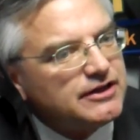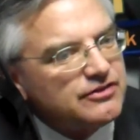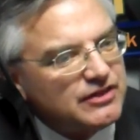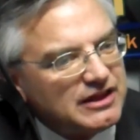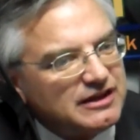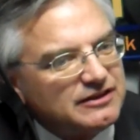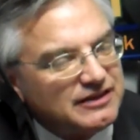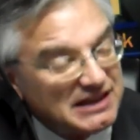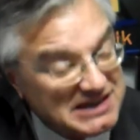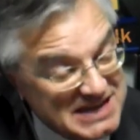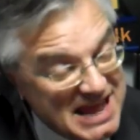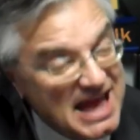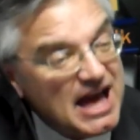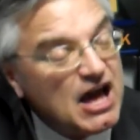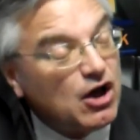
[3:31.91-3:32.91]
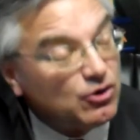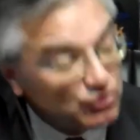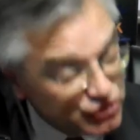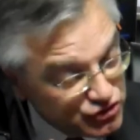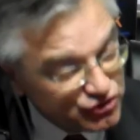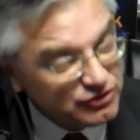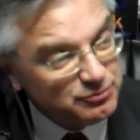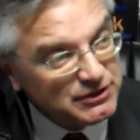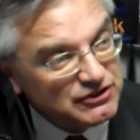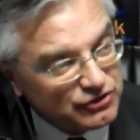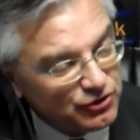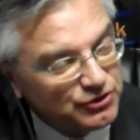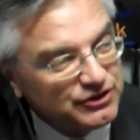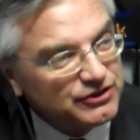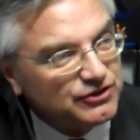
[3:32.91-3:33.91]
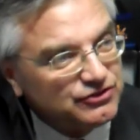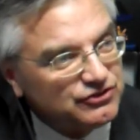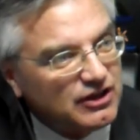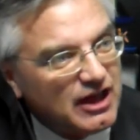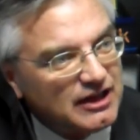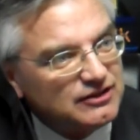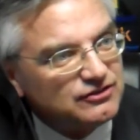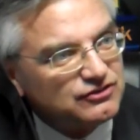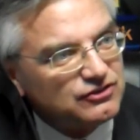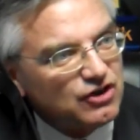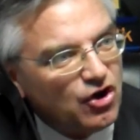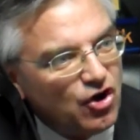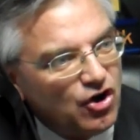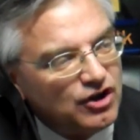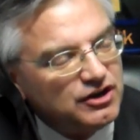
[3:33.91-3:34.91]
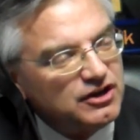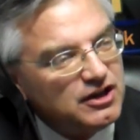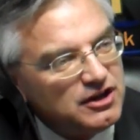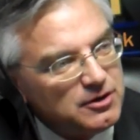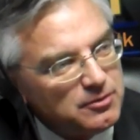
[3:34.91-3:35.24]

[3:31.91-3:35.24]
that, that now should be turning their sights on